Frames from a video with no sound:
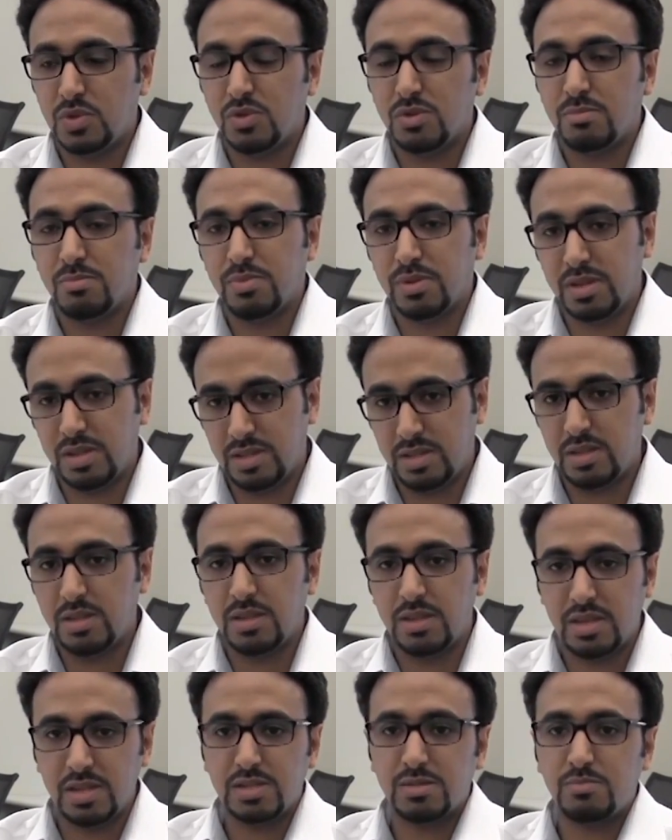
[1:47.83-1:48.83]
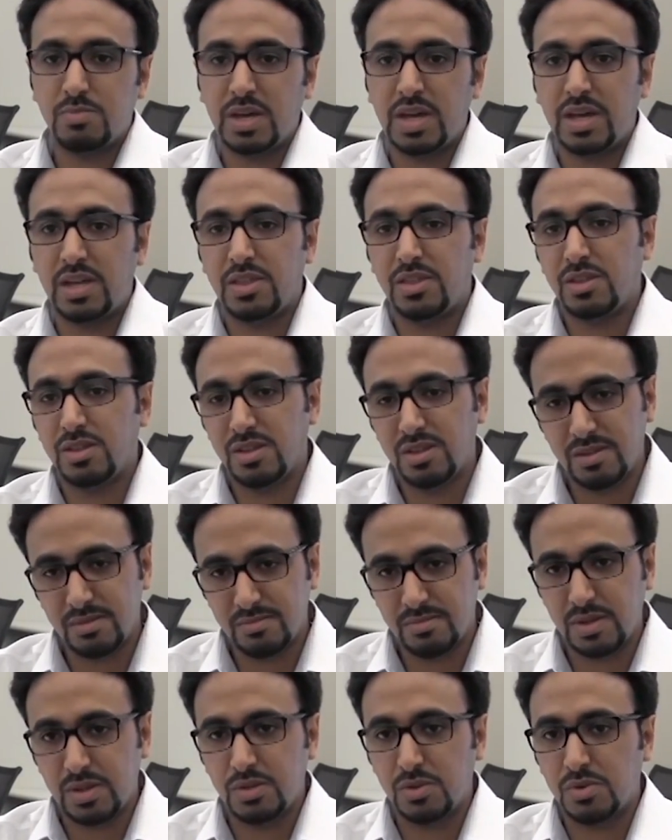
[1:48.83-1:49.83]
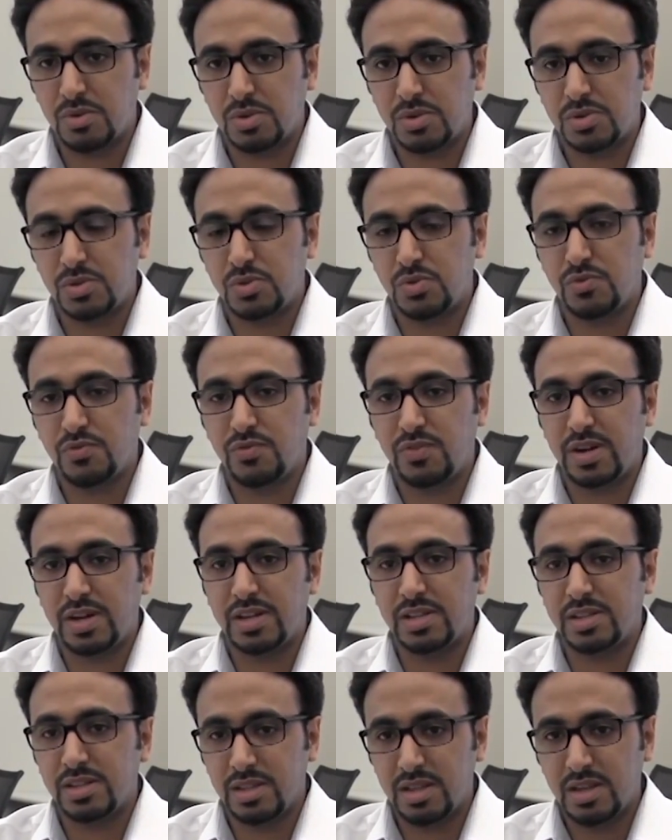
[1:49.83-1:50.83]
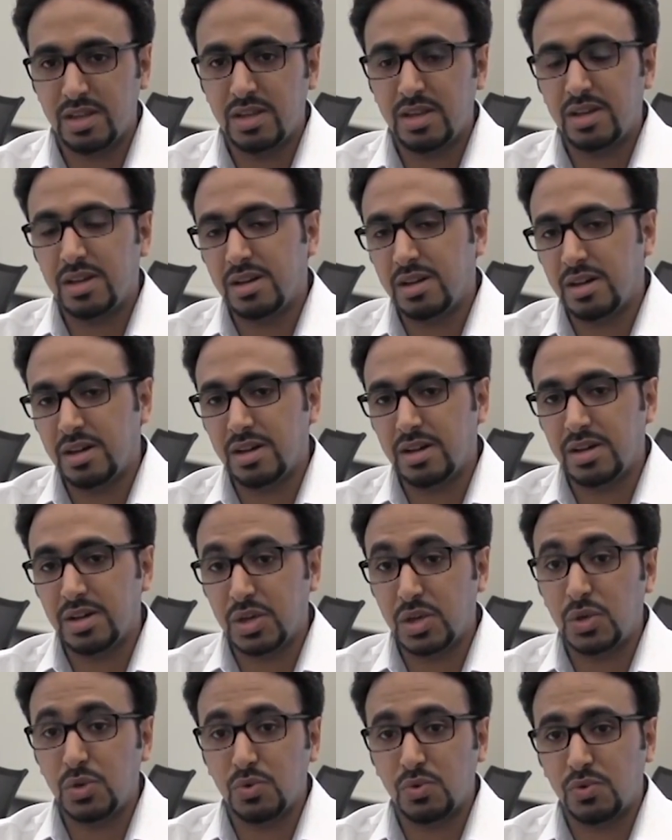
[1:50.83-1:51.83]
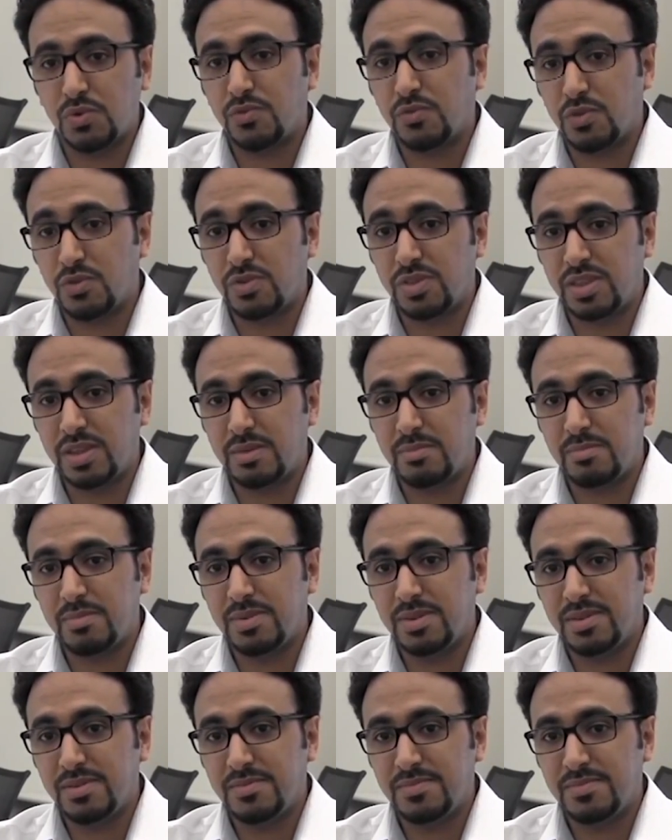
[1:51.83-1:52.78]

complete in this path in order to find a cure for them.